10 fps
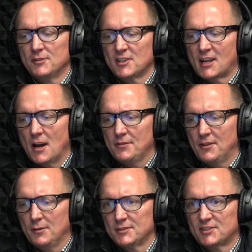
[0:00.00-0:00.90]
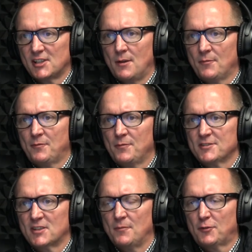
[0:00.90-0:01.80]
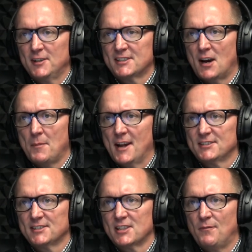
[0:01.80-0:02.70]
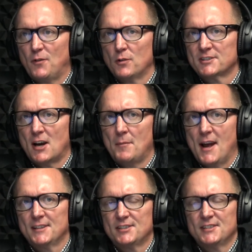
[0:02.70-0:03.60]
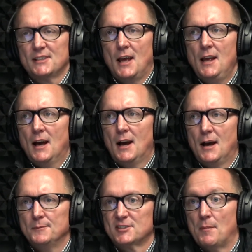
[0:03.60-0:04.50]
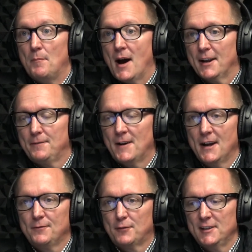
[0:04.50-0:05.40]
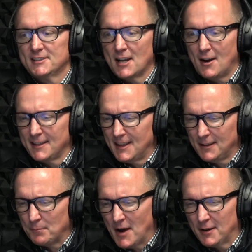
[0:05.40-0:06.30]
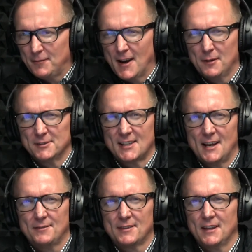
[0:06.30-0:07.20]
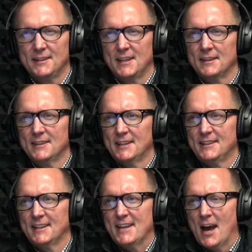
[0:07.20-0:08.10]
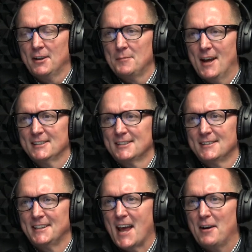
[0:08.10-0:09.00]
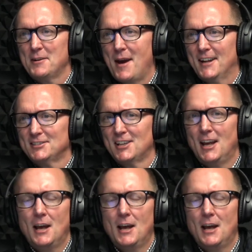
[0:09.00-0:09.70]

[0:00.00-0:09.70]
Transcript: was a there was some some freestyle matches, some folk style matches, um, some modified freestyle. I think modified was that, yeah. Well, what did you think the, about the that? Downey match, the Downey match.